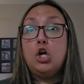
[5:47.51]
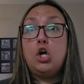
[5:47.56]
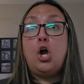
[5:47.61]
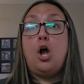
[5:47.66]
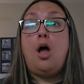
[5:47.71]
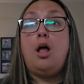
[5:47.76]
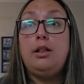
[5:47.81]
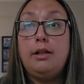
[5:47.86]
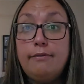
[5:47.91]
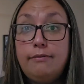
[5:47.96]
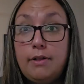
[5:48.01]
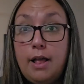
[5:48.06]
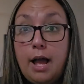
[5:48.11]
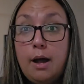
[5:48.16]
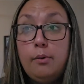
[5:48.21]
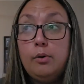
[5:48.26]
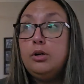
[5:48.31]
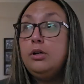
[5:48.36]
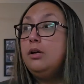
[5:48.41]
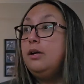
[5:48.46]

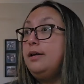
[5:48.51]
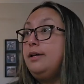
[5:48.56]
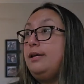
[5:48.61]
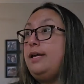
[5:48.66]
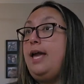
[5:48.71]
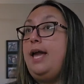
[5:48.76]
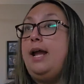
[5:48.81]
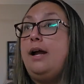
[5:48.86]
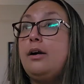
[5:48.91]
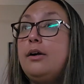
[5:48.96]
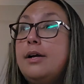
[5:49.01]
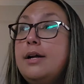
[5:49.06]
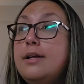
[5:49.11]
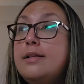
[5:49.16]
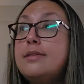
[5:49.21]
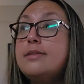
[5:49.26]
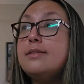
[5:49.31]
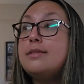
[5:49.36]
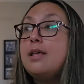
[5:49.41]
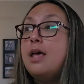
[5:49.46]
cauliflower,
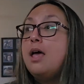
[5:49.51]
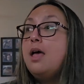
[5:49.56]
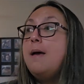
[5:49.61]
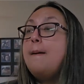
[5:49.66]
carrots.